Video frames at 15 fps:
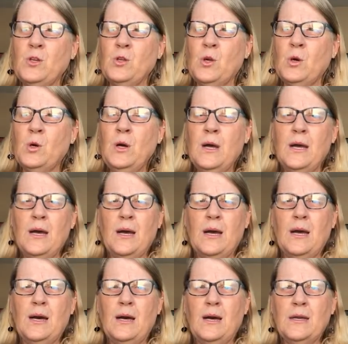you know
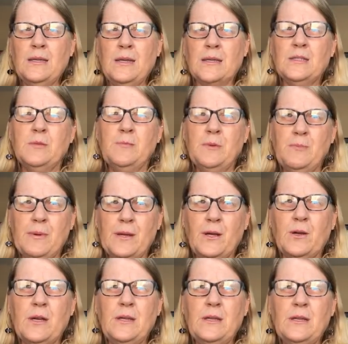uh, i'd like to be
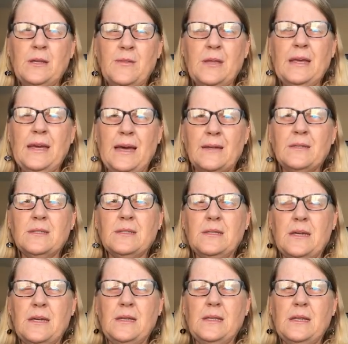buried and in the casket
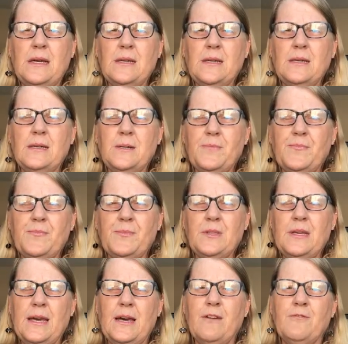i'd like
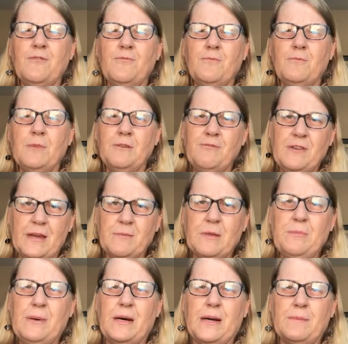to have my family
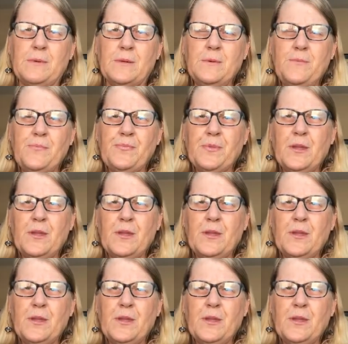bible